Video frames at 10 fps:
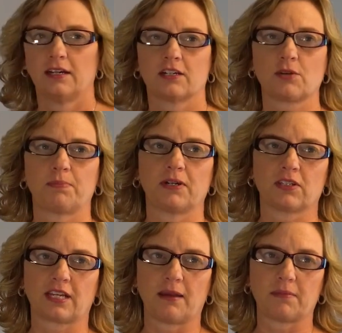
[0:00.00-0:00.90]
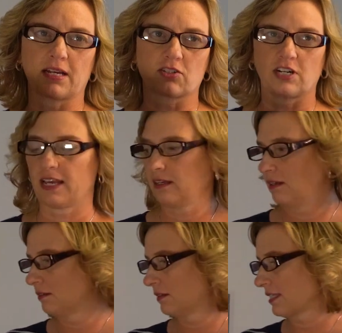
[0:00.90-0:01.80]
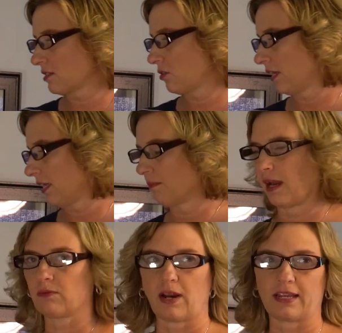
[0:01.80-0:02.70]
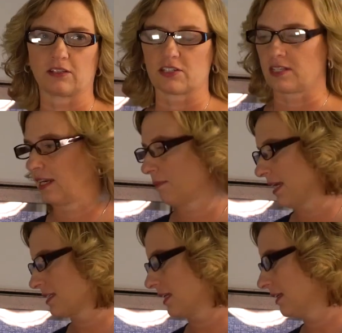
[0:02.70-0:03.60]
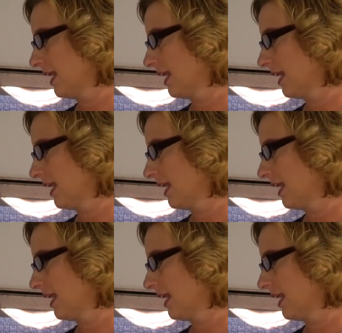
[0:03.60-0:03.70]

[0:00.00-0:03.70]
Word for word: Here's a bill that came yesterday. That's going in my regular Sunday basket.